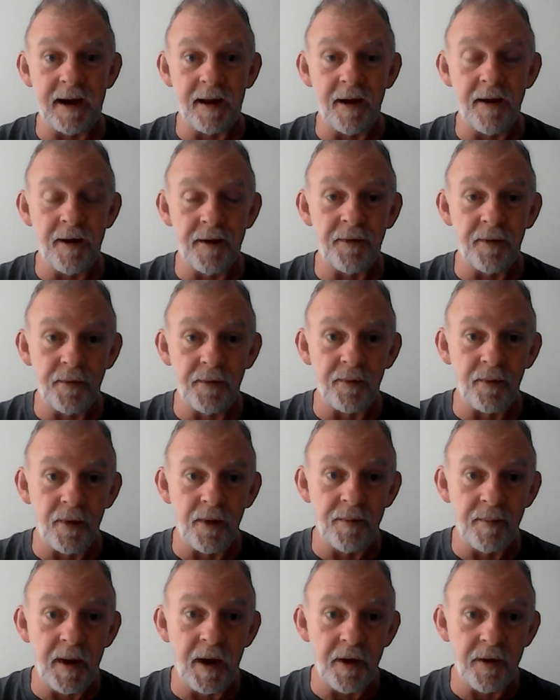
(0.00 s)
a
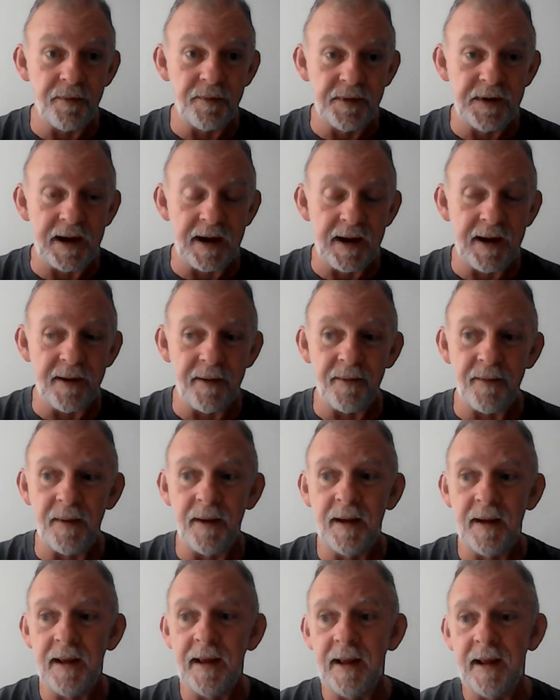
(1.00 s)
100-room hotel,
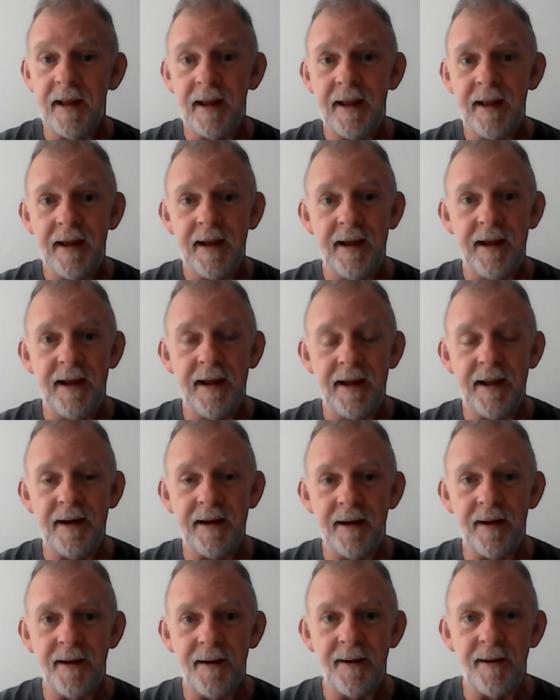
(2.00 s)

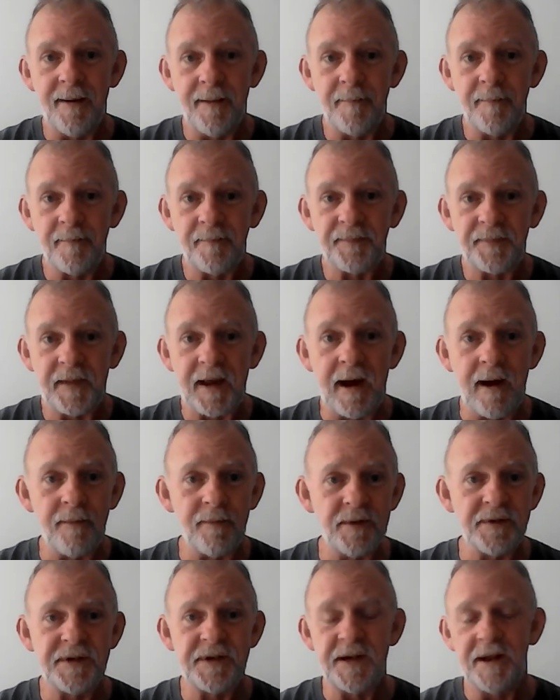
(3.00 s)
and I
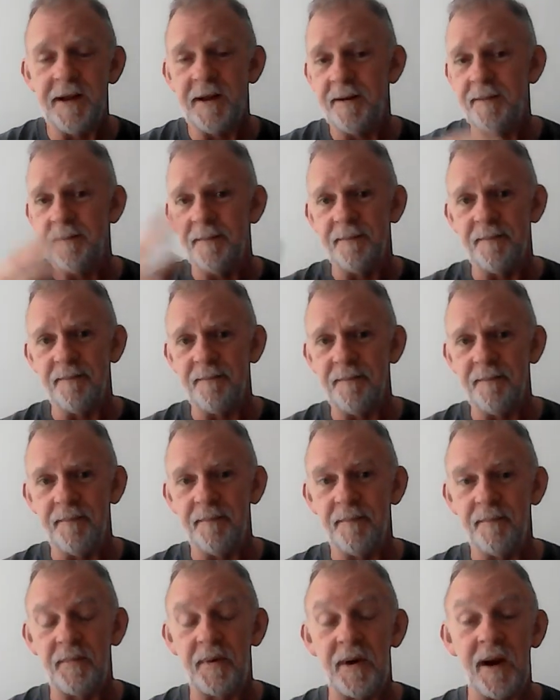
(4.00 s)
would sit and
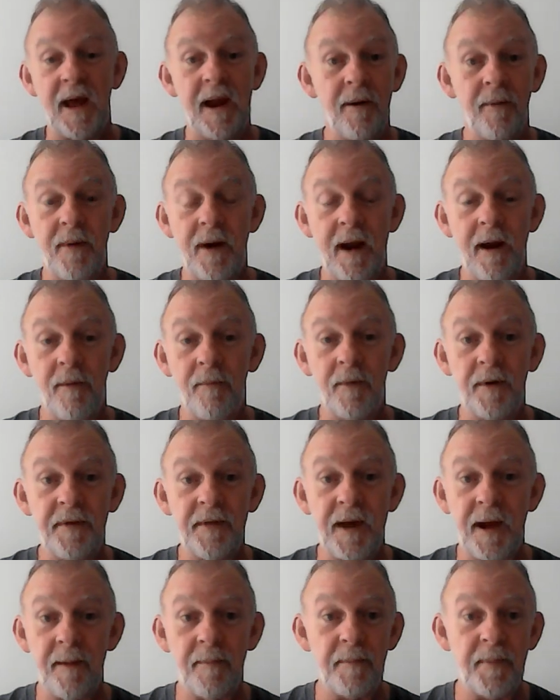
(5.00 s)
play around with
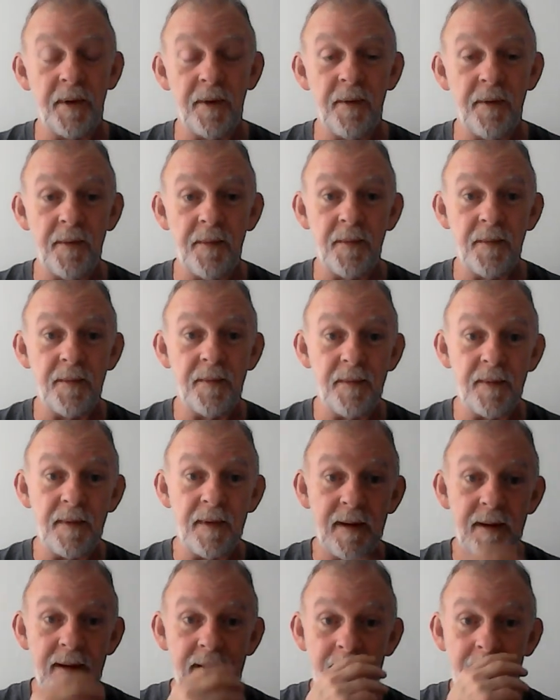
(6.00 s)
that pool
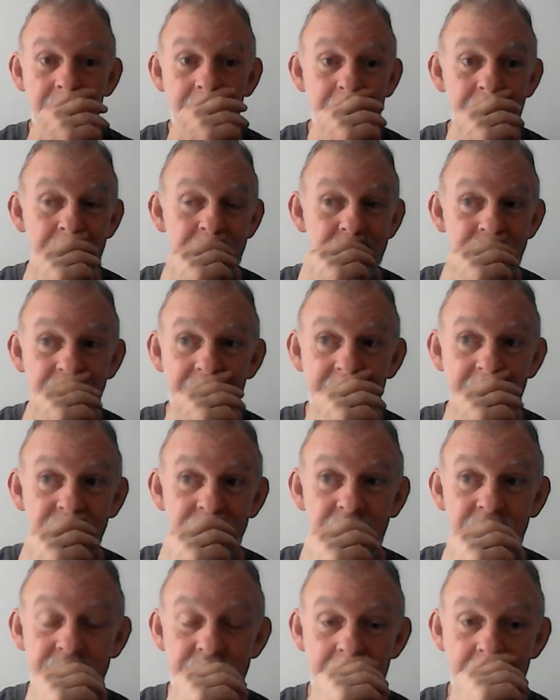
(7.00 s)

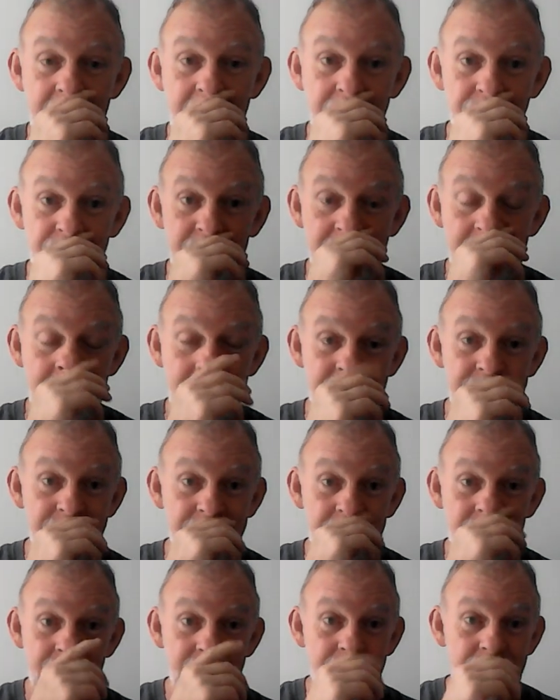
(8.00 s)
every time. And
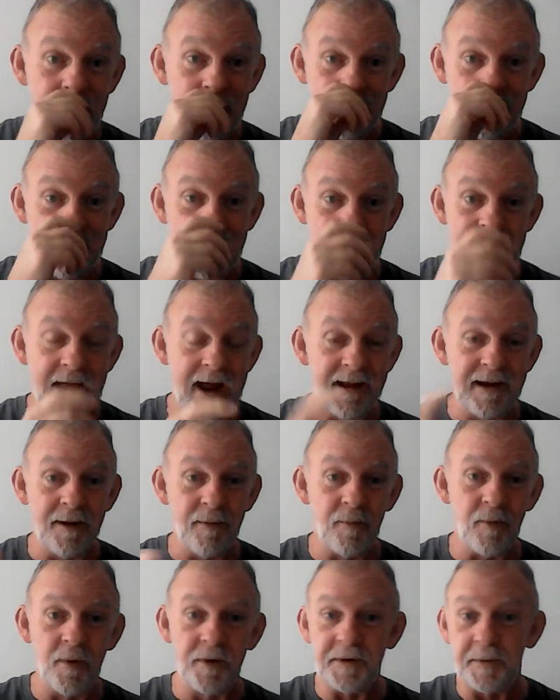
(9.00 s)
the guy
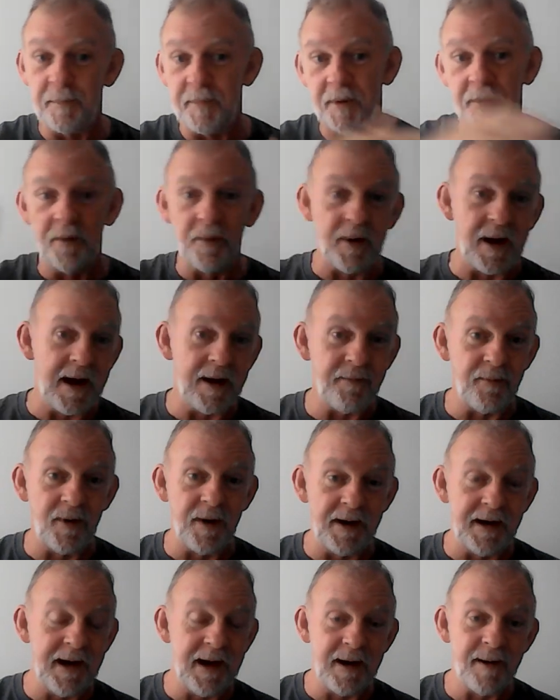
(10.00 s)
that worked the pool, I'd
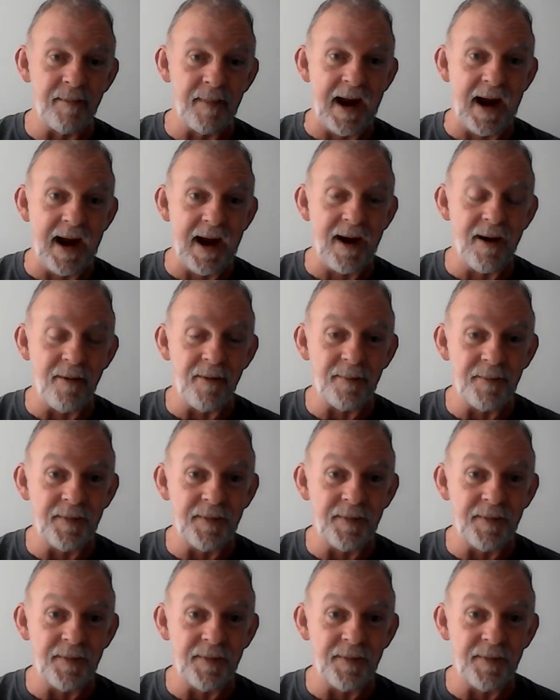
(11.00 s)
run him out.